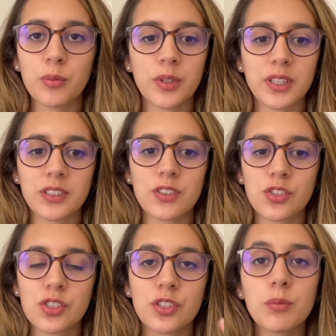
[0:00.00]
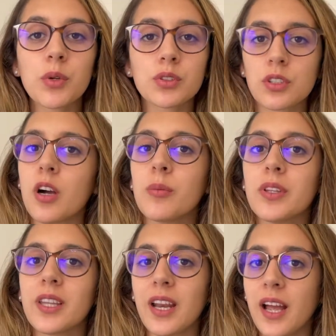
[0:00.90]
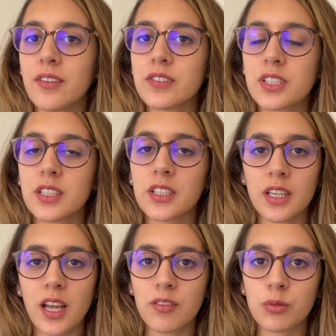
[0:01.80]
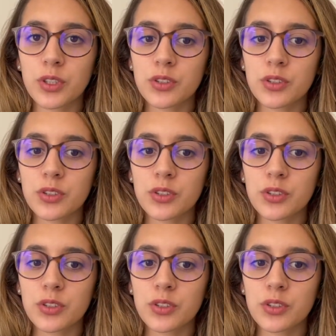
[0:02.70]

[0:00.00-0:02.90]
but this is just the most common that I've seen and that I've worked